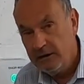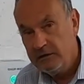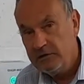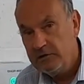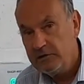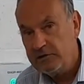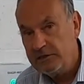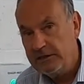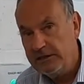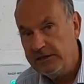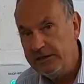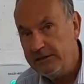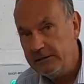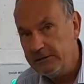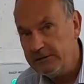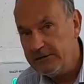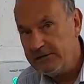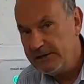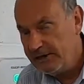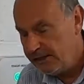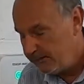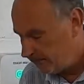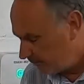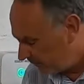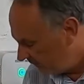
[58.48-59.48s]
just a little
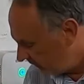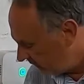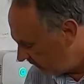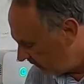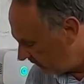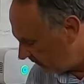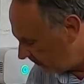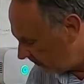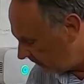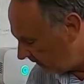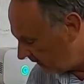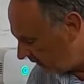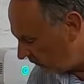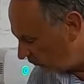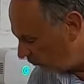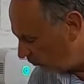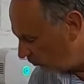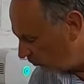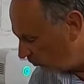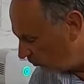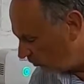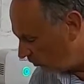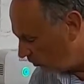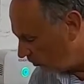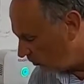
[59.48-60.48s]
tip. Make
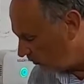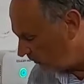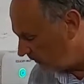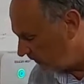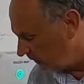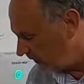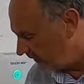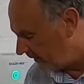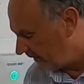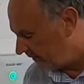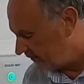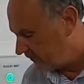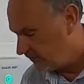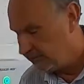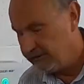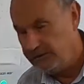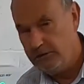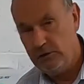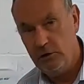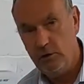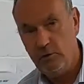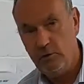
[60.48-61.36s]
sure that that's in the